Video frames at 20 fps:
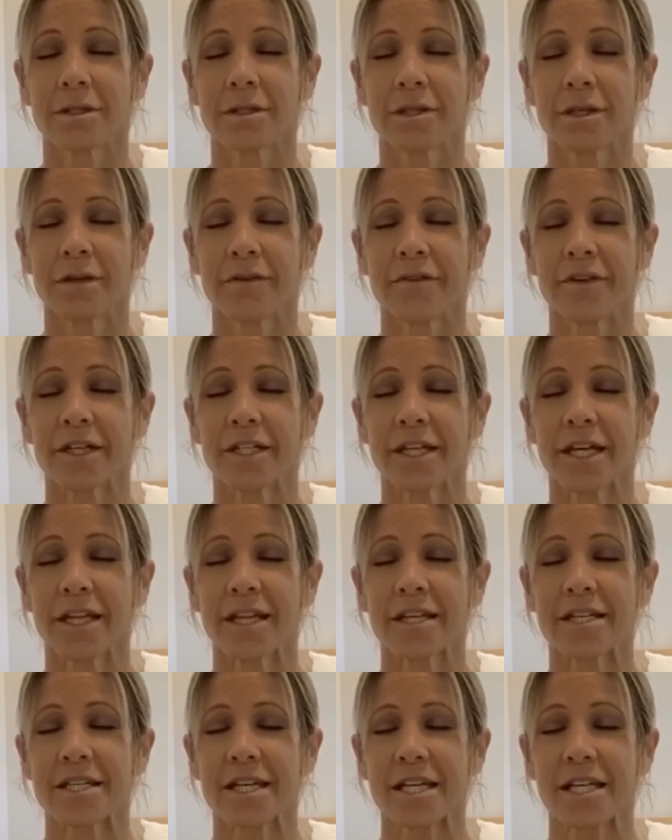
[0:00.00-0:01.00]
Feeling
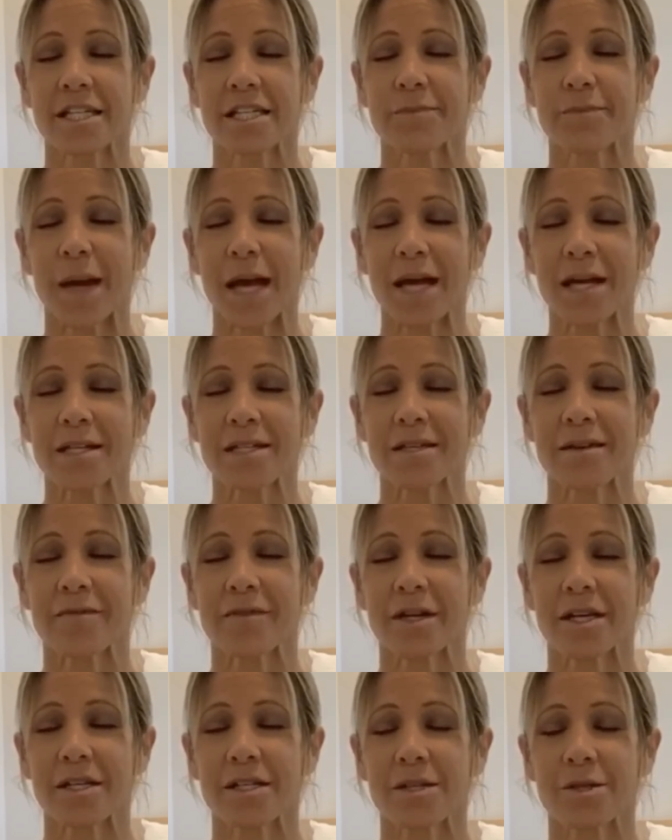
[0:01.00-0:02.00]
this
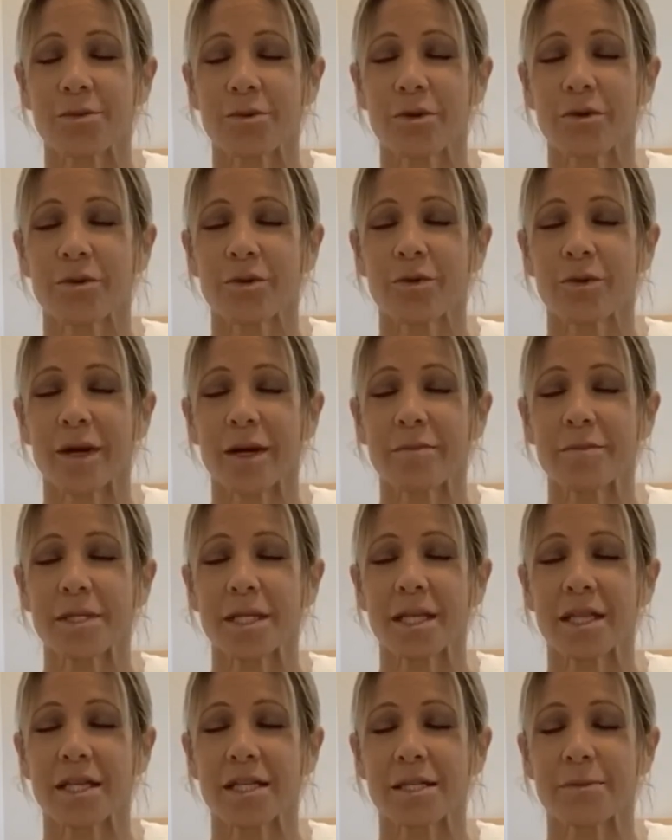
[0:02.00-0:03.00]
expansiveness through the ribs
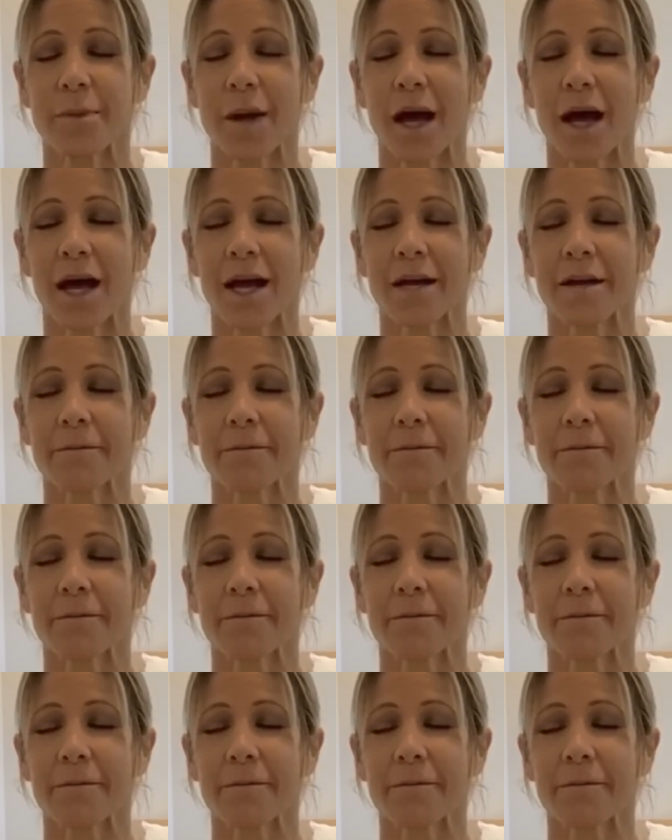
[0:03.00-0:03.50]
and the spine.